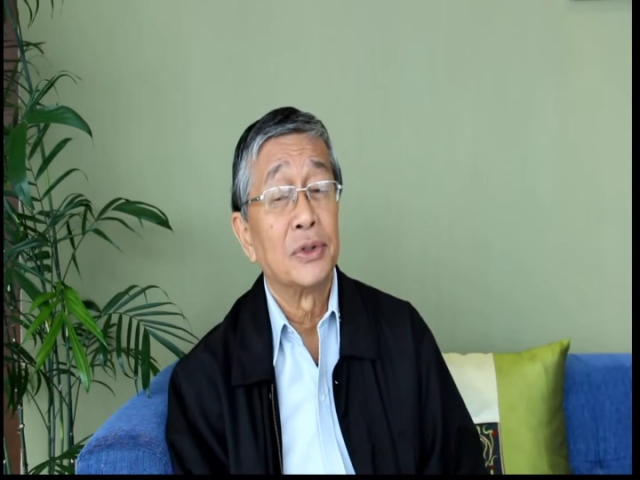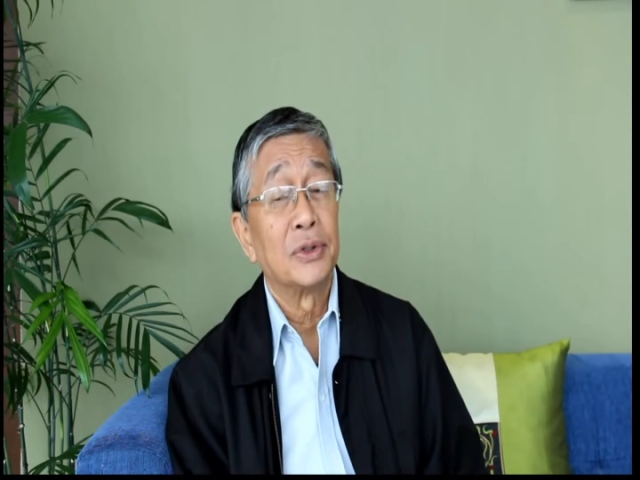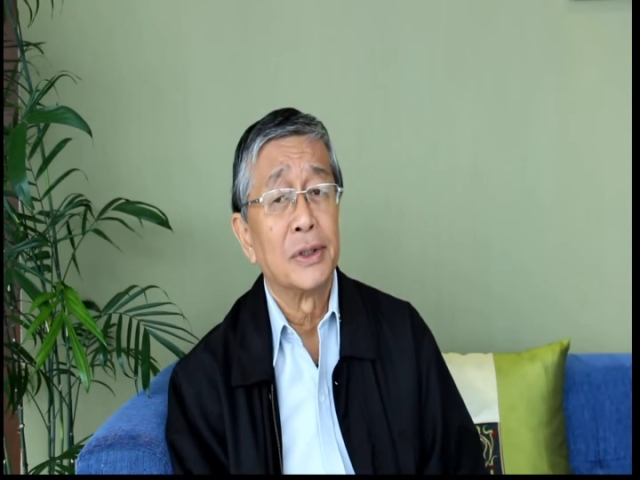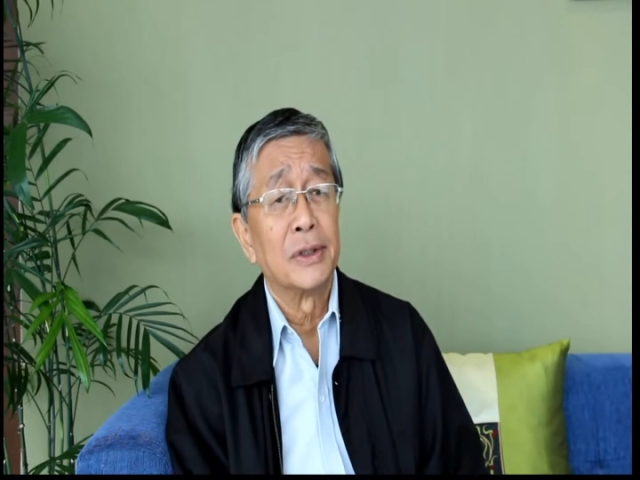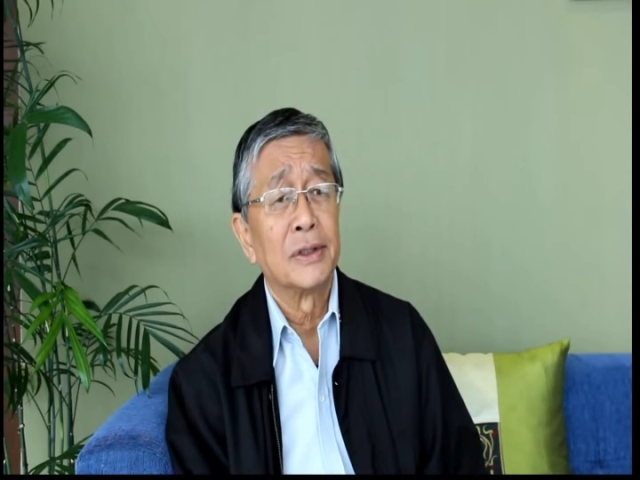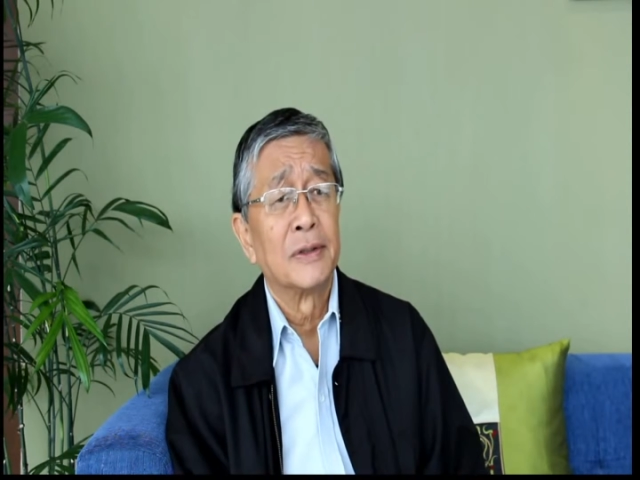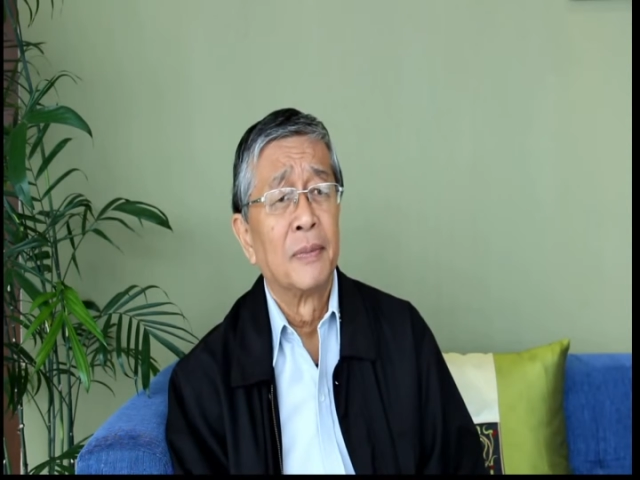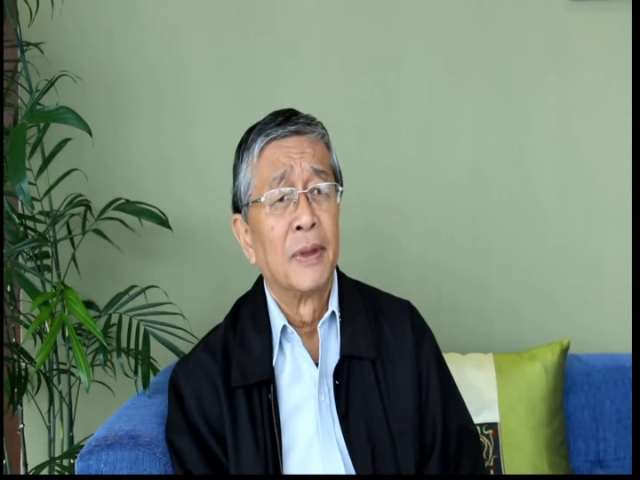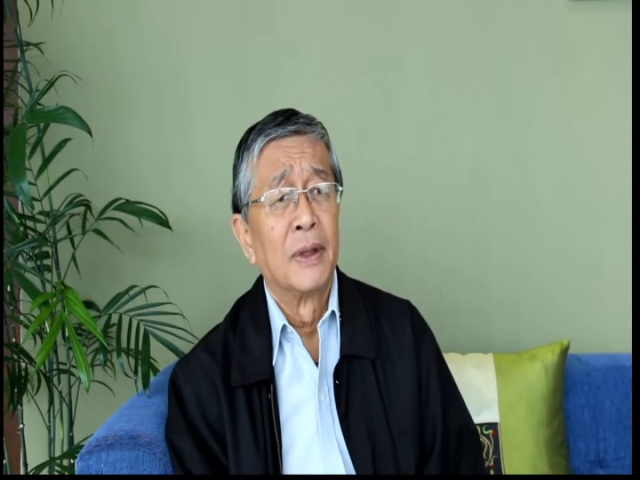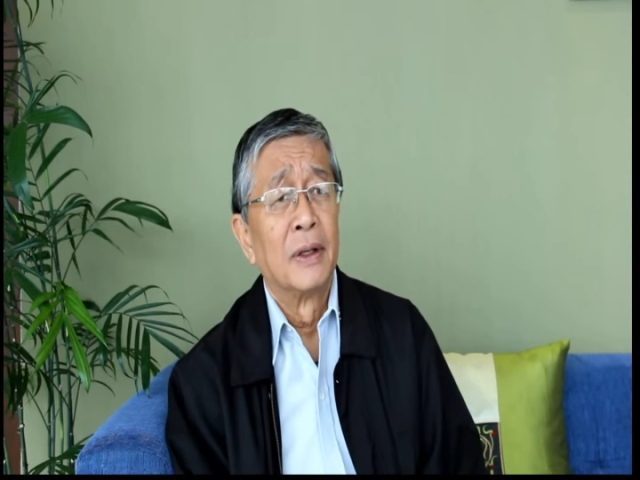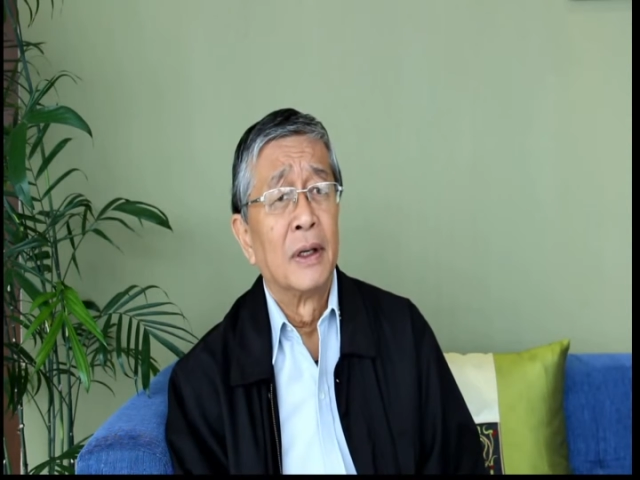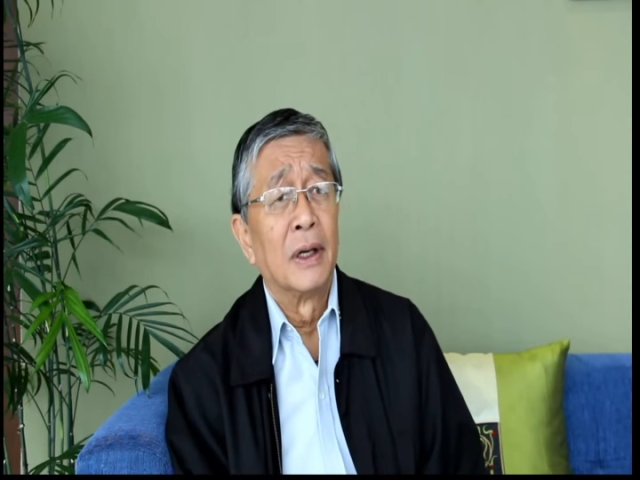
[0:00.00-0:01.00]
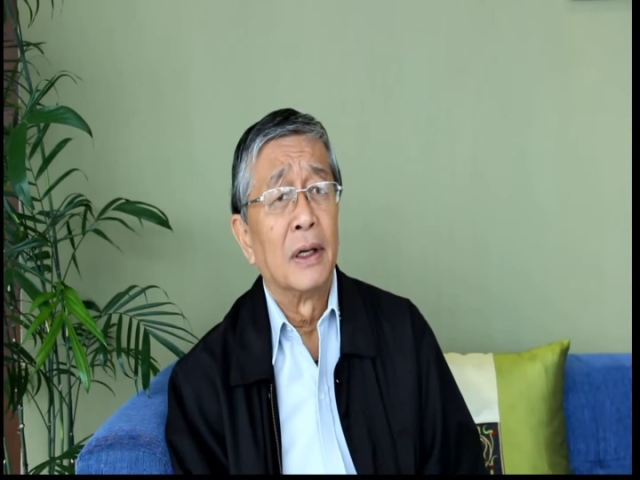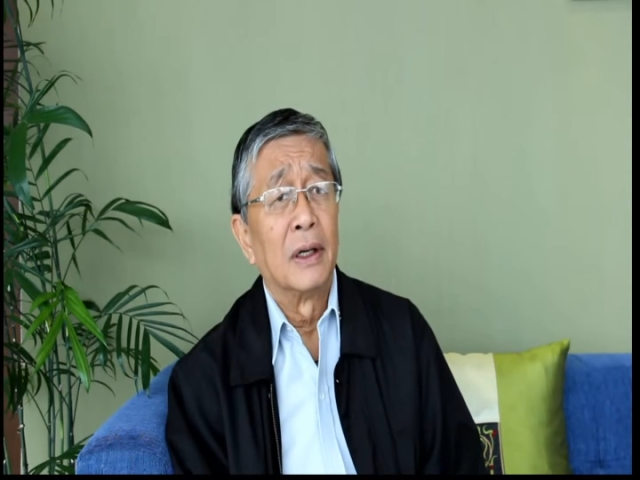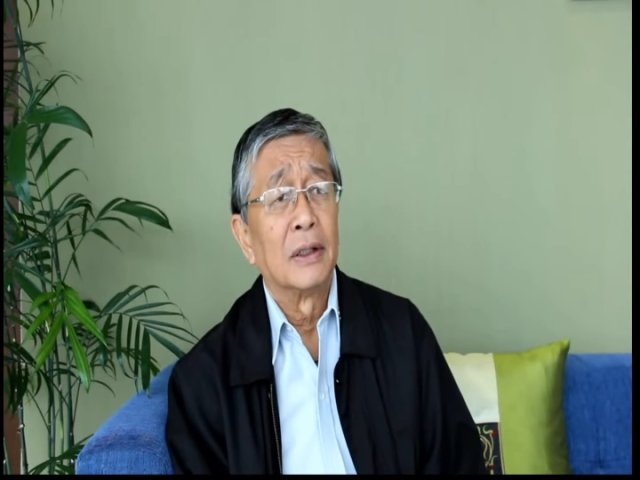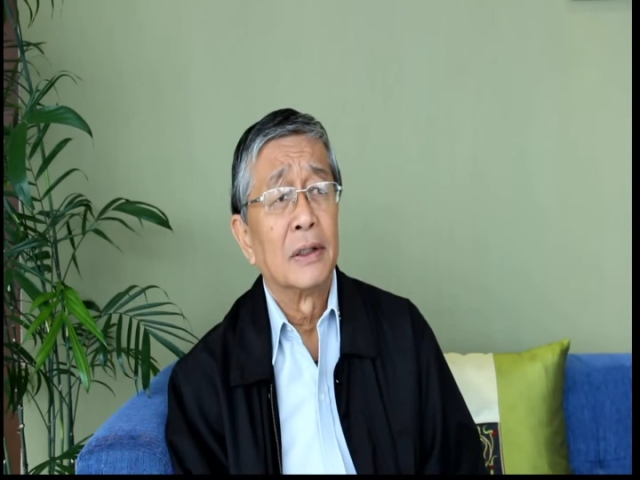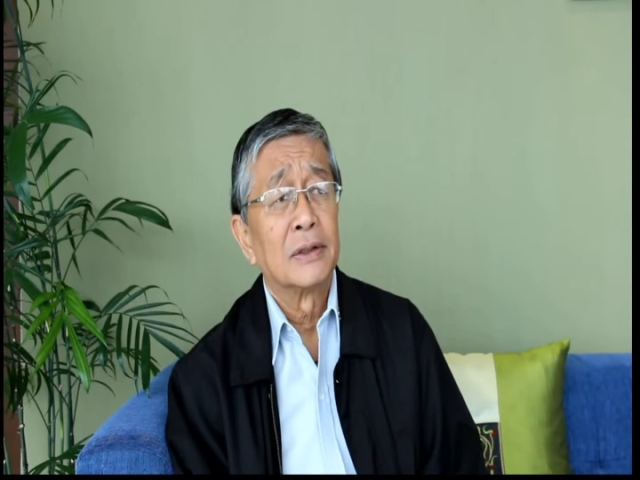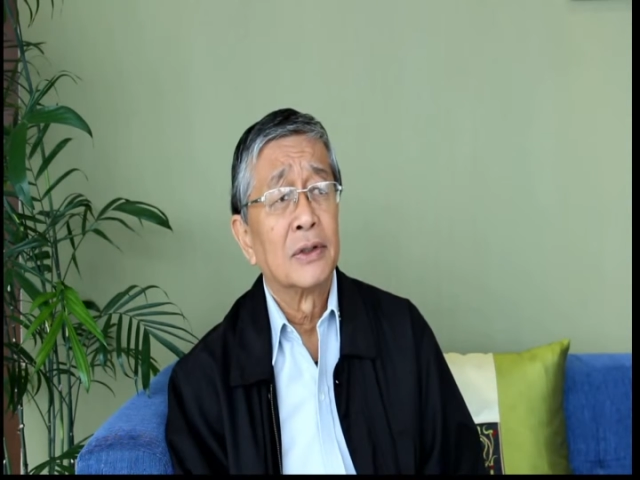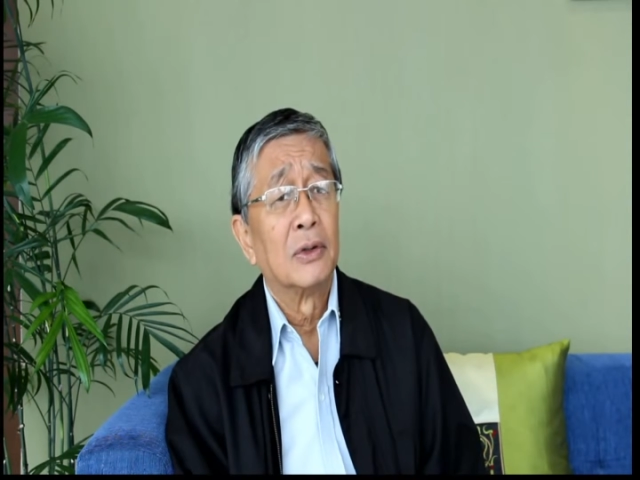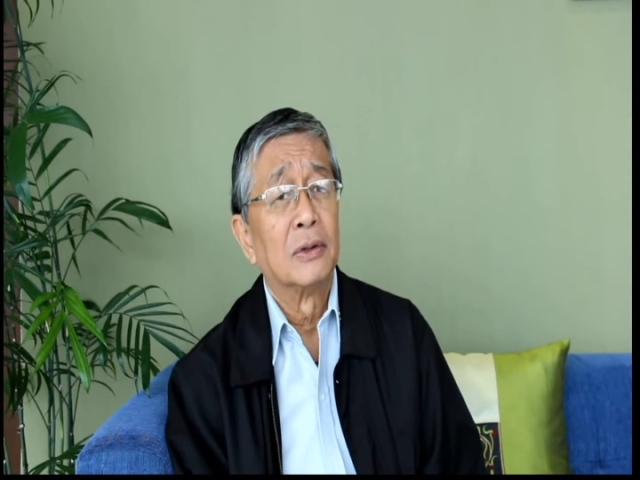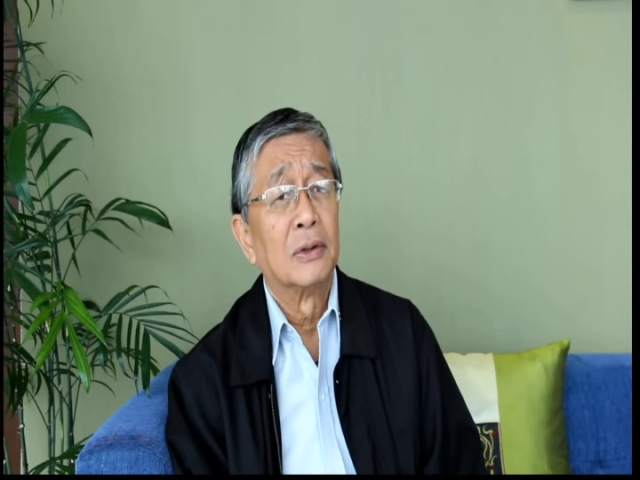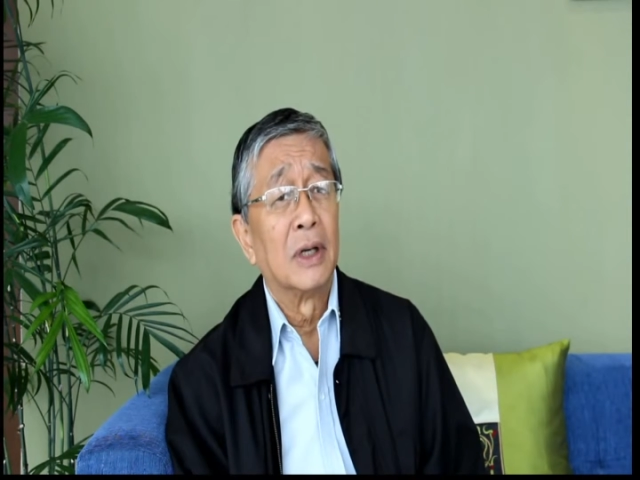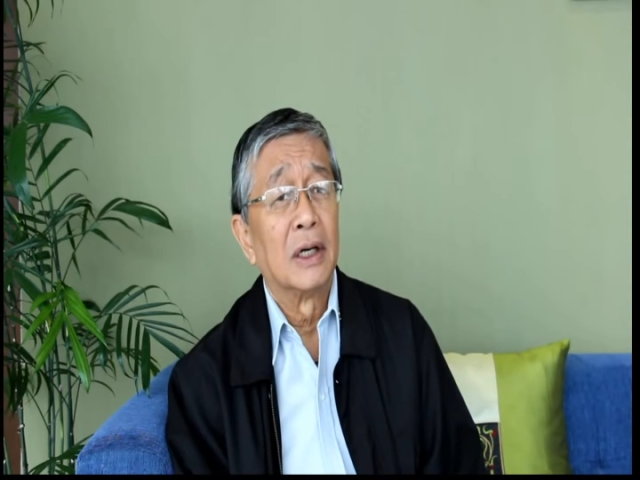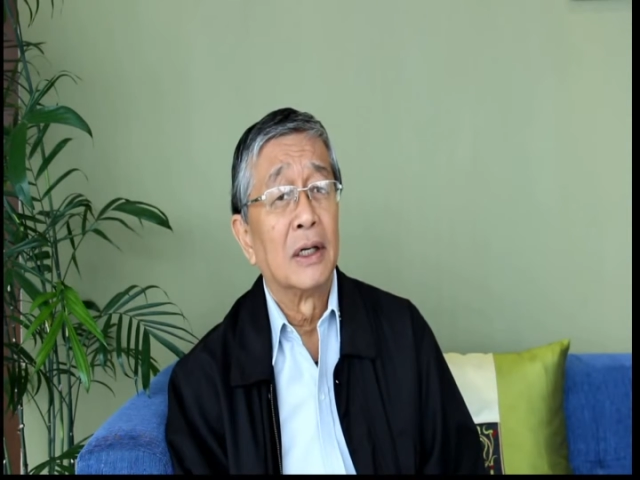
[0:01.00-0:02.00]
church.
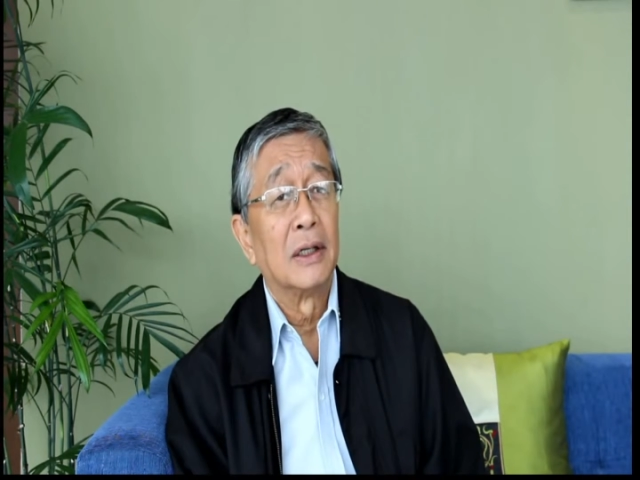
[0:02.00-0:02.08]
so